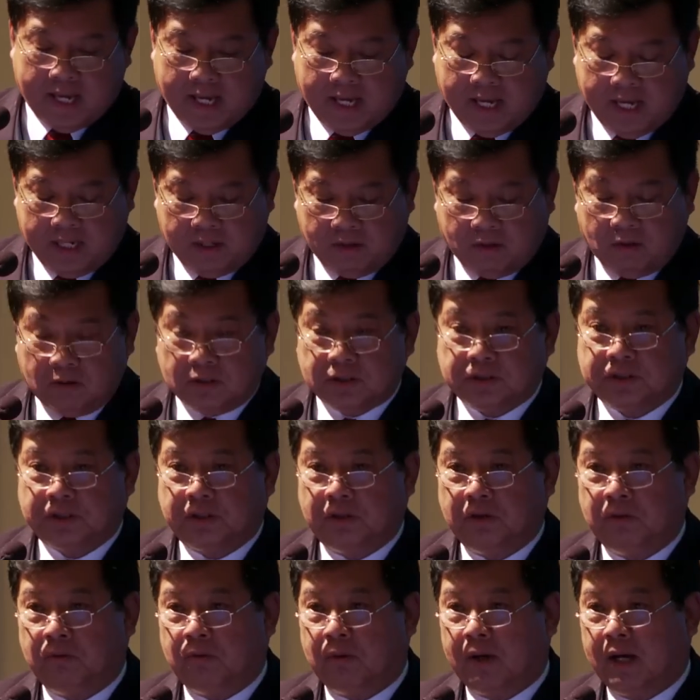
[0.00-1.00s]
and
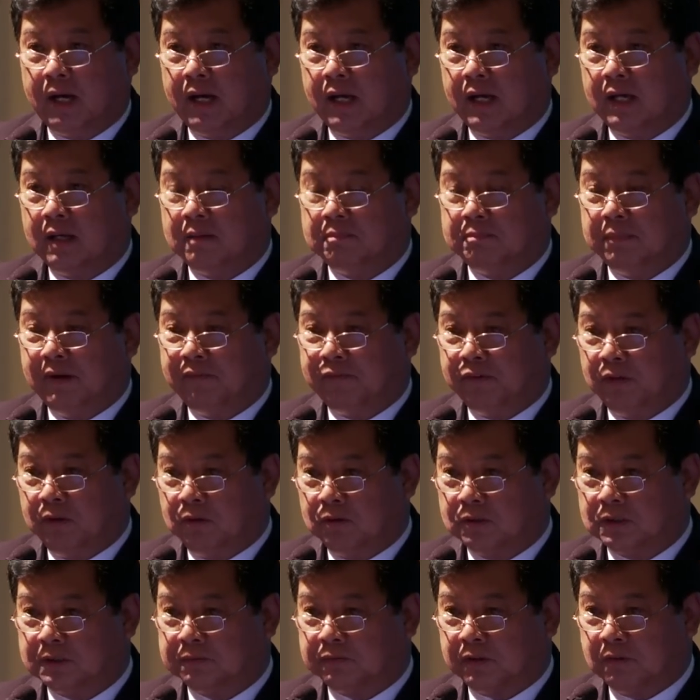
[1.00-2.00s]
also
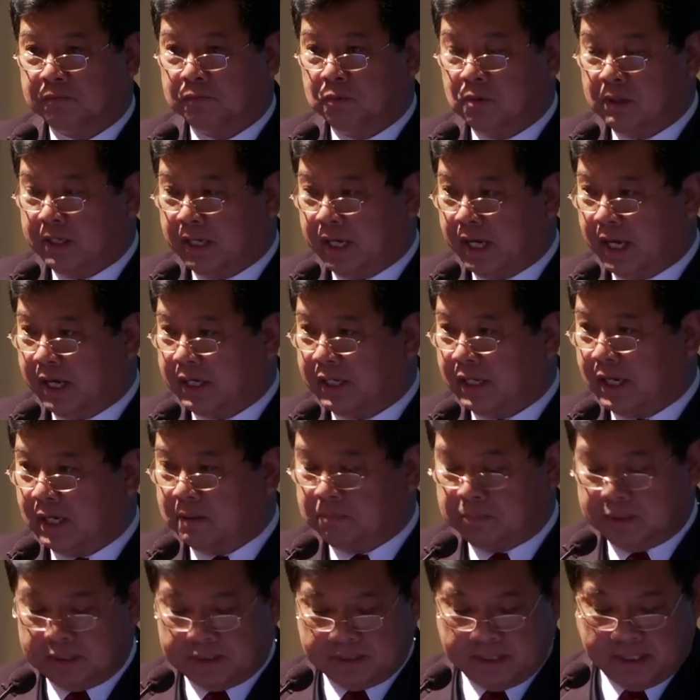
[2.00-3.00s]
buffaloes from Bulgaria
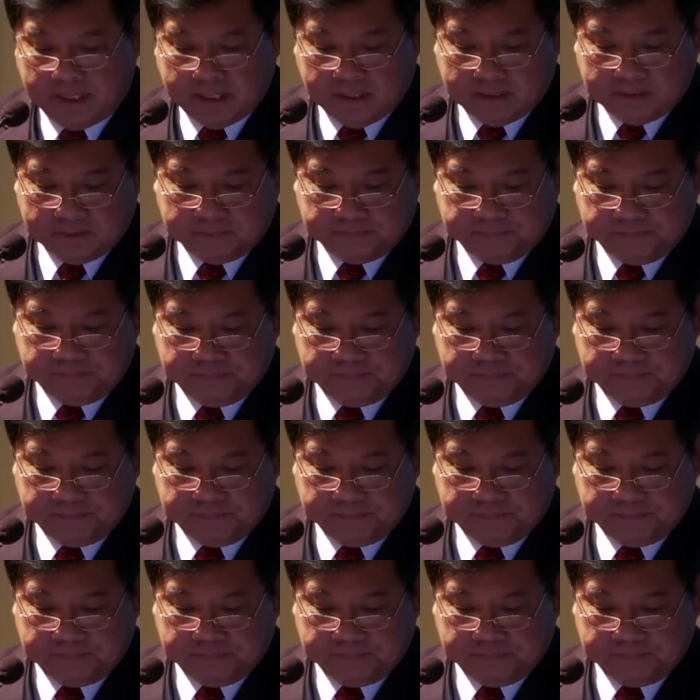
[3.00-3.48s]
and Brazil.